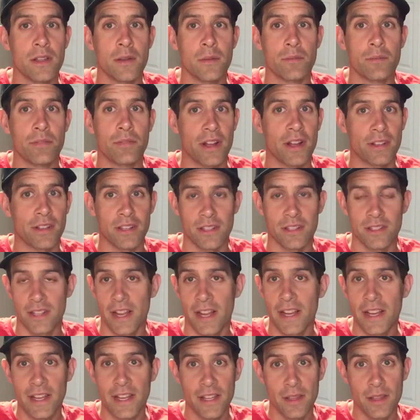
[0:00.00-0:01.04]
practice
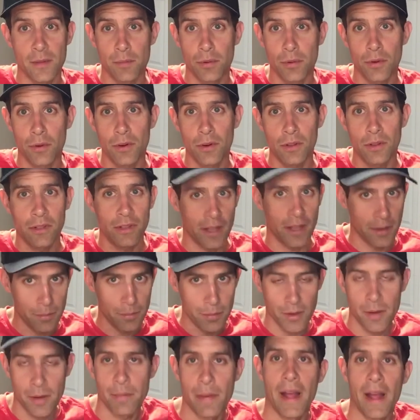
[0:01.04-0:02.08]
sighting in the pool and
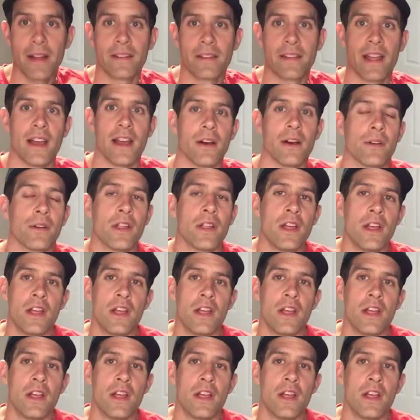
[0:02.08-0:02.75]
put it back down.